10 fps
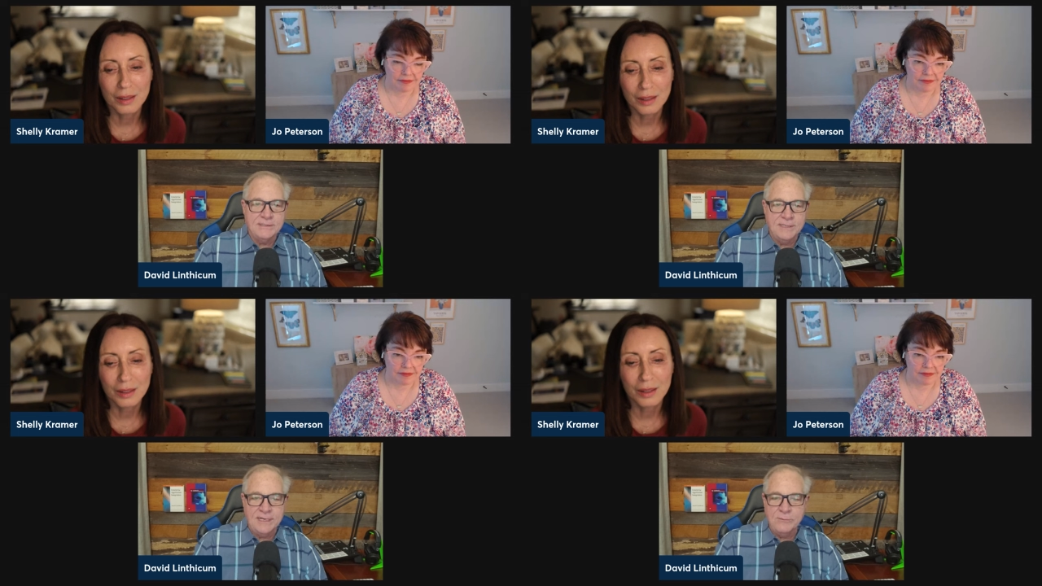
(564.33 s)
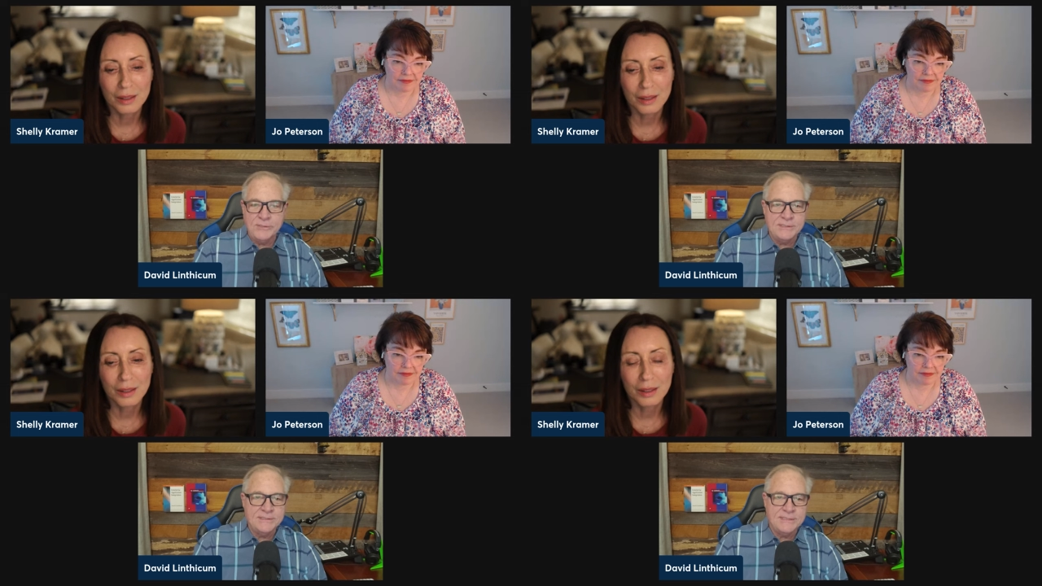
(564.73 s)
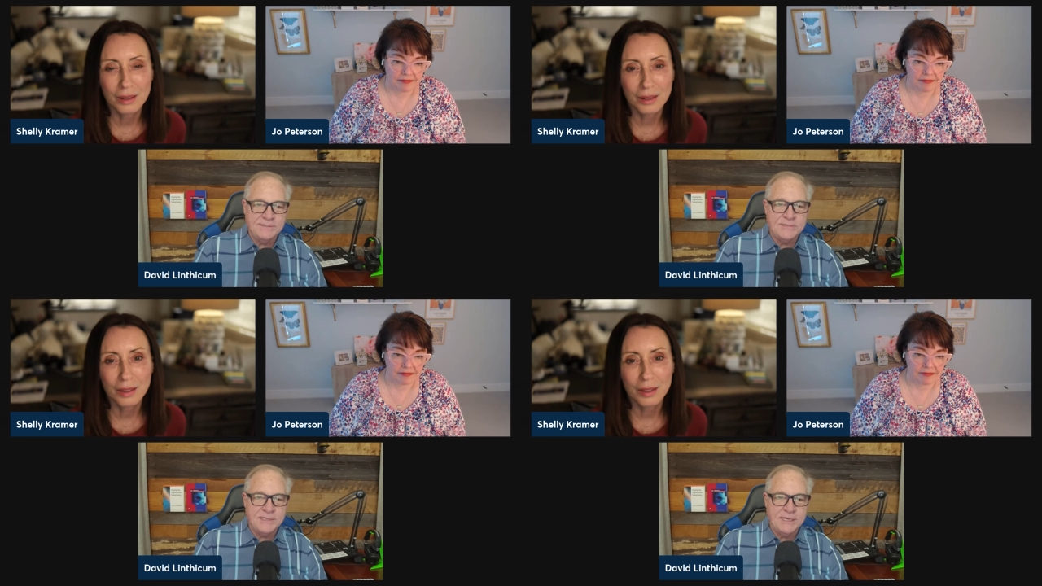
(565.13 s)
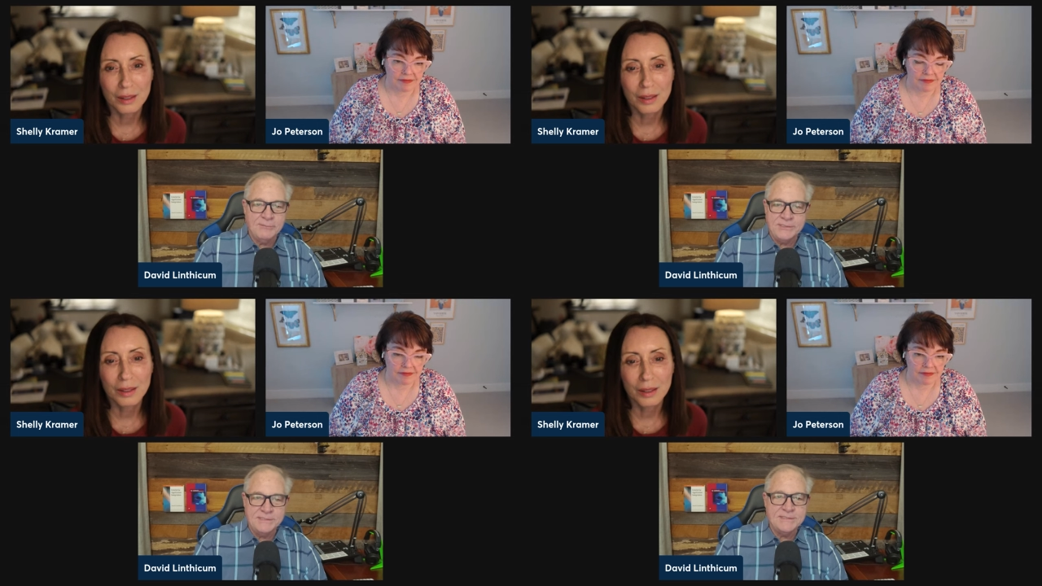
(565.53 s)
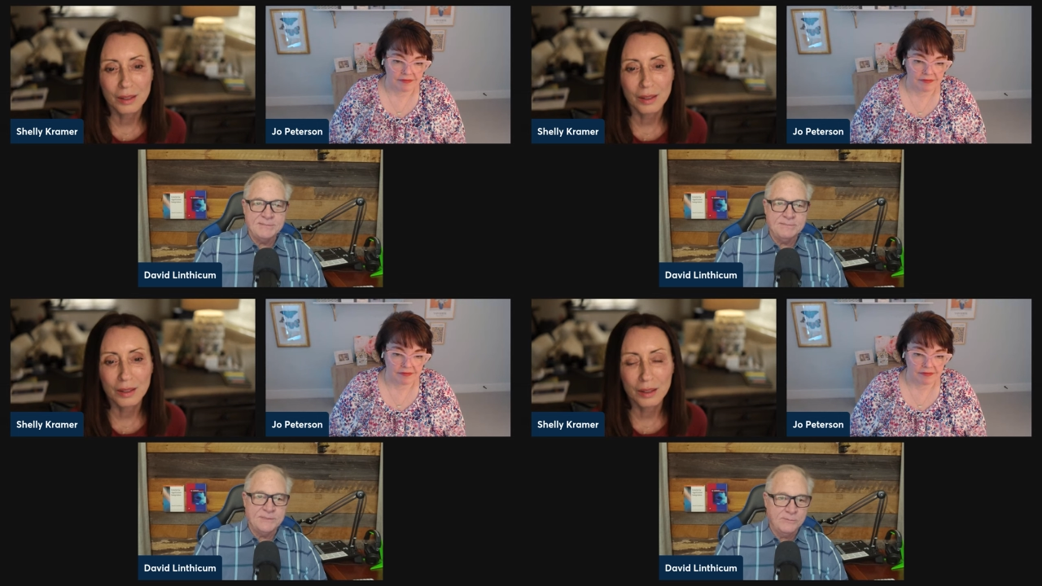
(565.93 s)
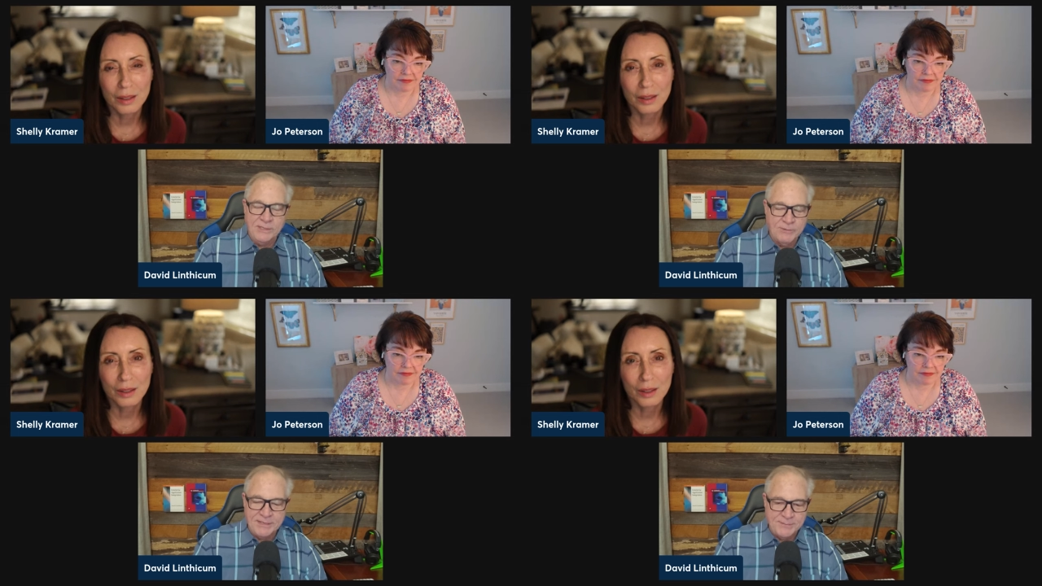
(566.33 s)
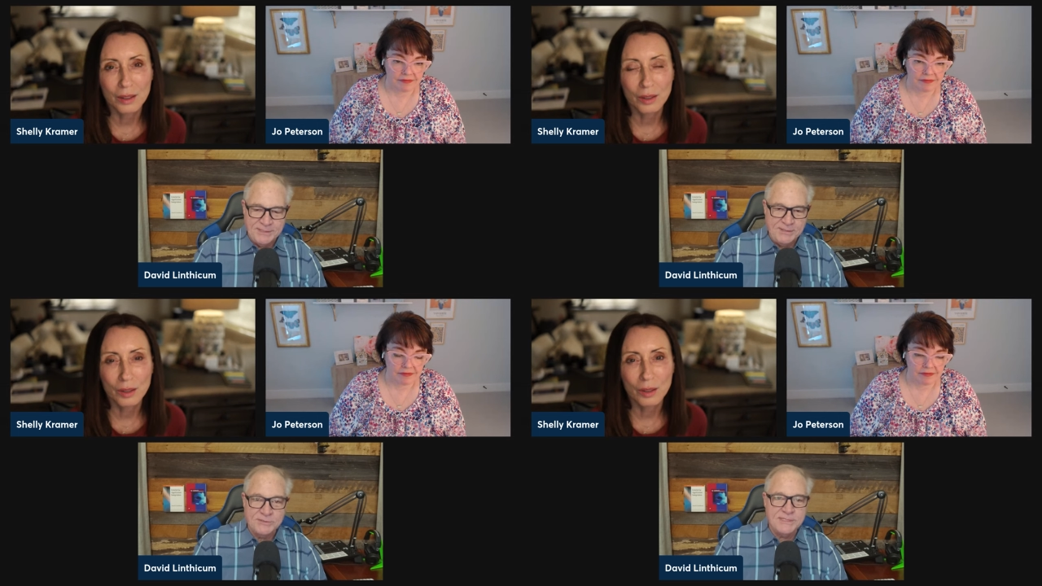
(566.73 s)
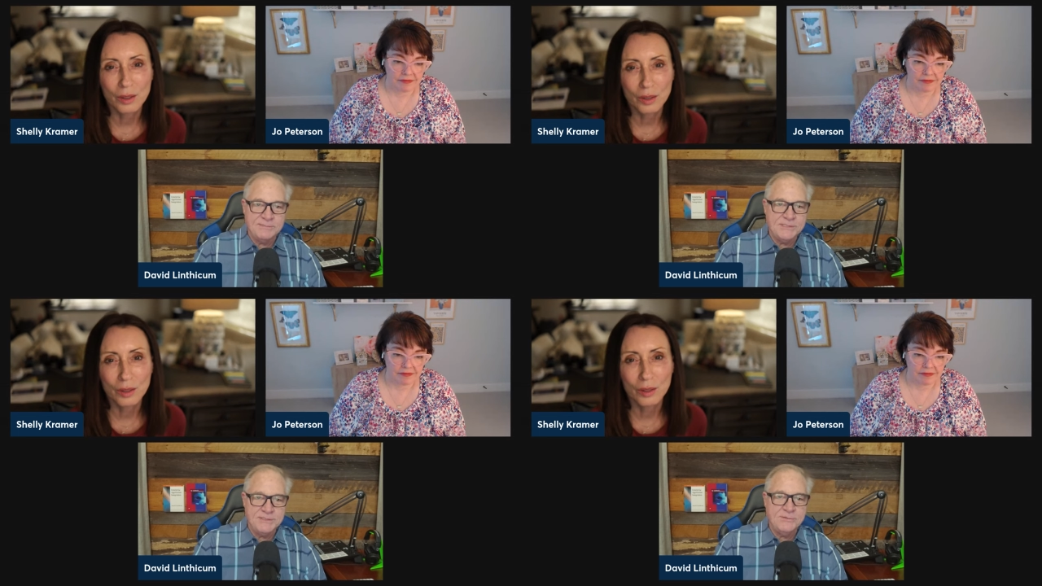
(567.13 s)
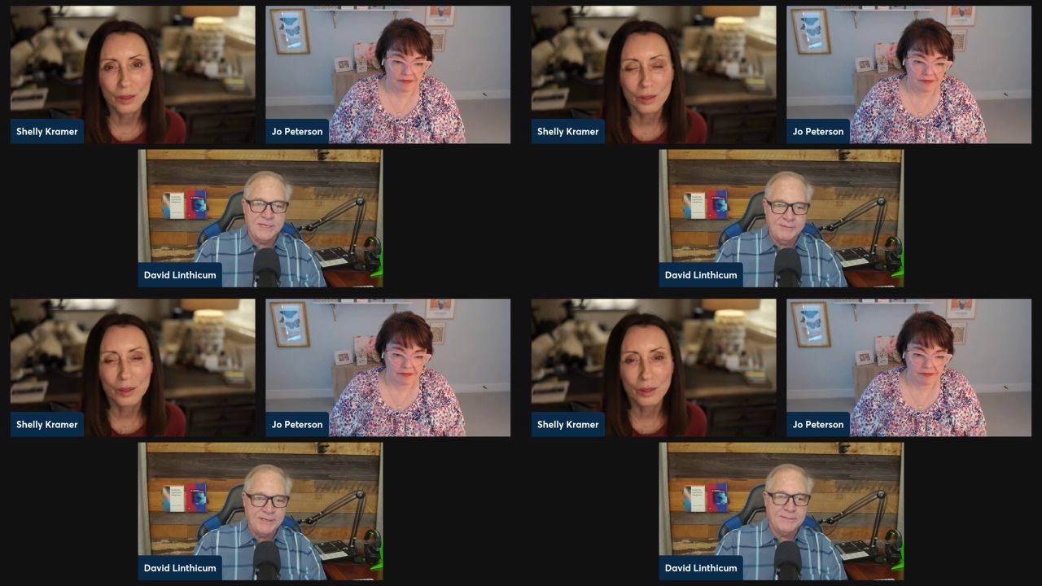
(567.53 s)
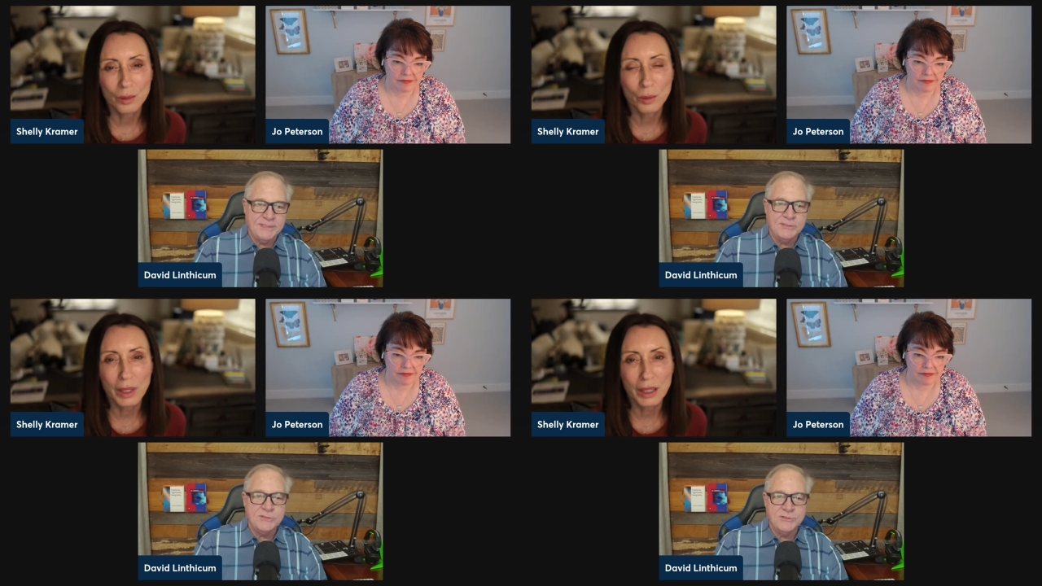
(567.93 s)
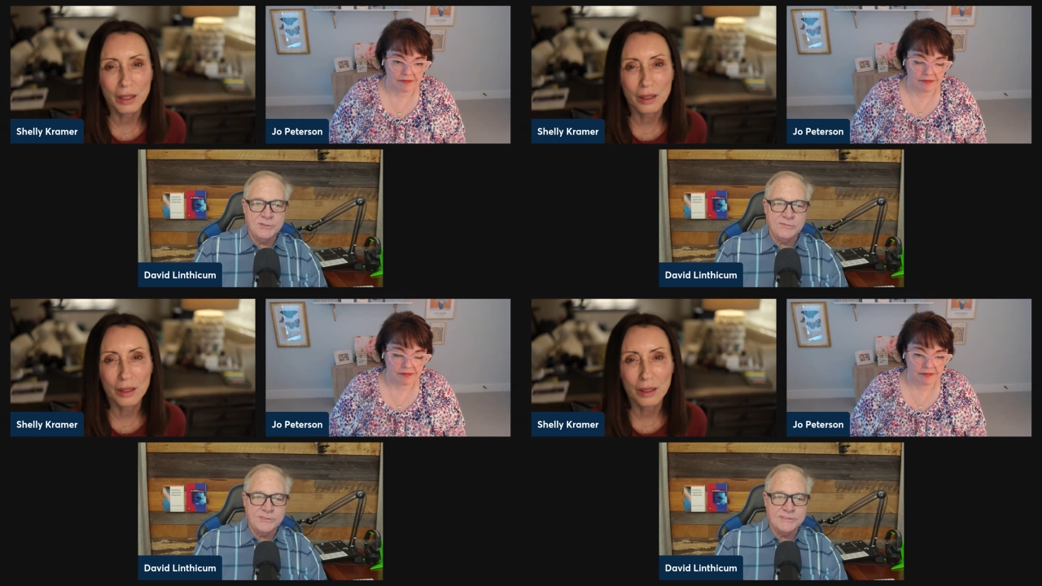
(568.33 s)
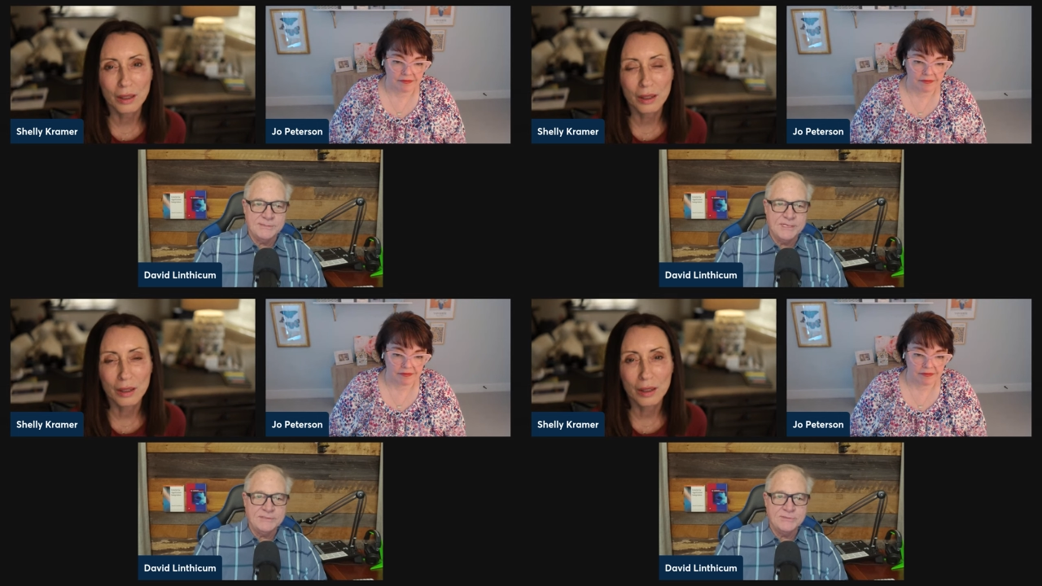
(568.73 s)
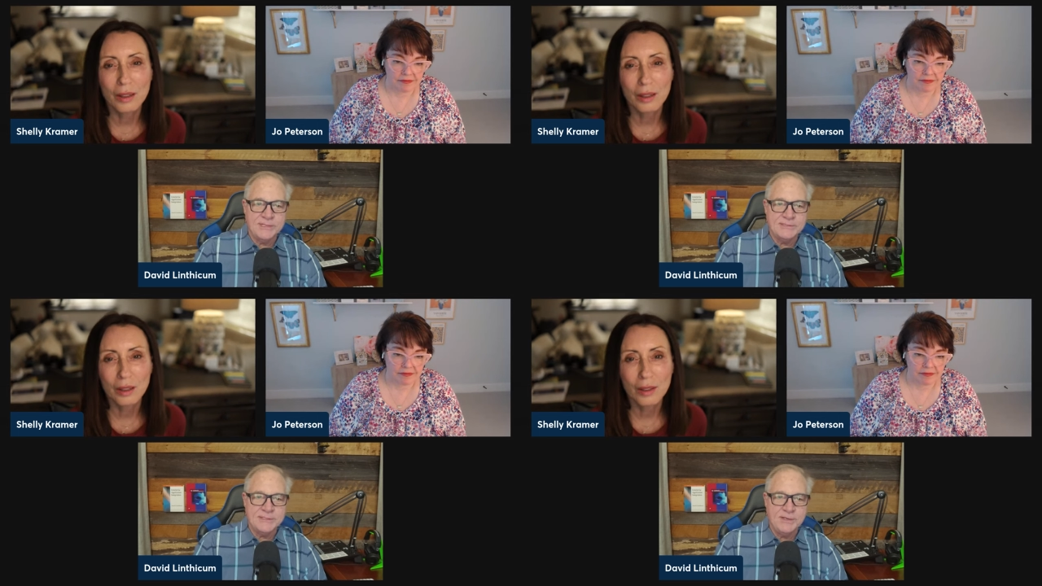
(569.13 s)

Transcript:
Speaker 1: then I wouldn't attempt. I wouldn't attempt. I uh, recommend that you attempt to do it. I recommend that you turn it over to somebody else who has the